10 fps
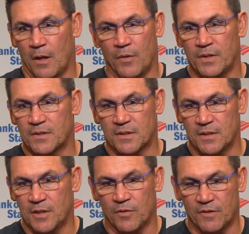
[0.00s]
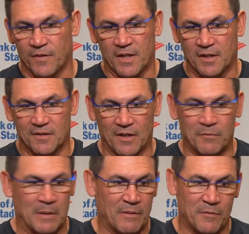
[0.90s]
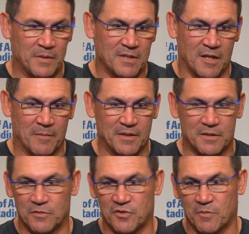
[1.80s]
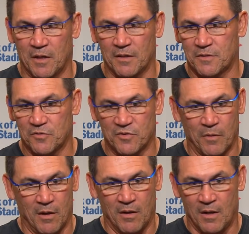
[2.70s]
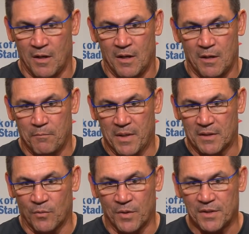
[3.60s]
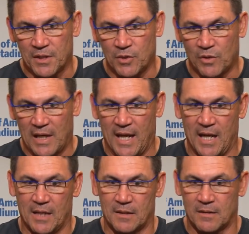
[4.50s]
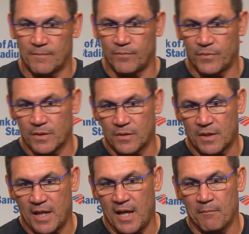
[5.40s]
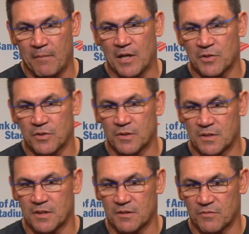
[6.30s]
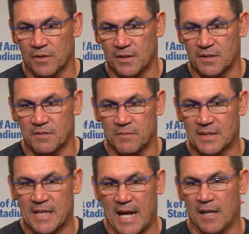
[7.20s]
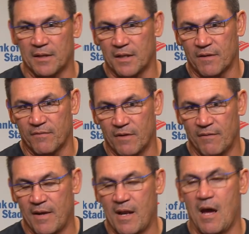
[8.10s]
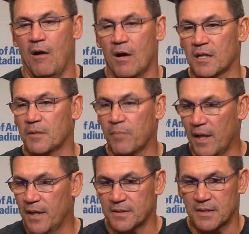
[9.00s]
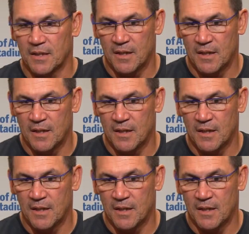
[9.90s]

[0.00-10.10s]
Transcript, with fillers: Oh, he's, you know, it's funny because I remember everybody talking about he's too small, he's too small. But the one thing you can't measure is really his mentality and how hard he plays.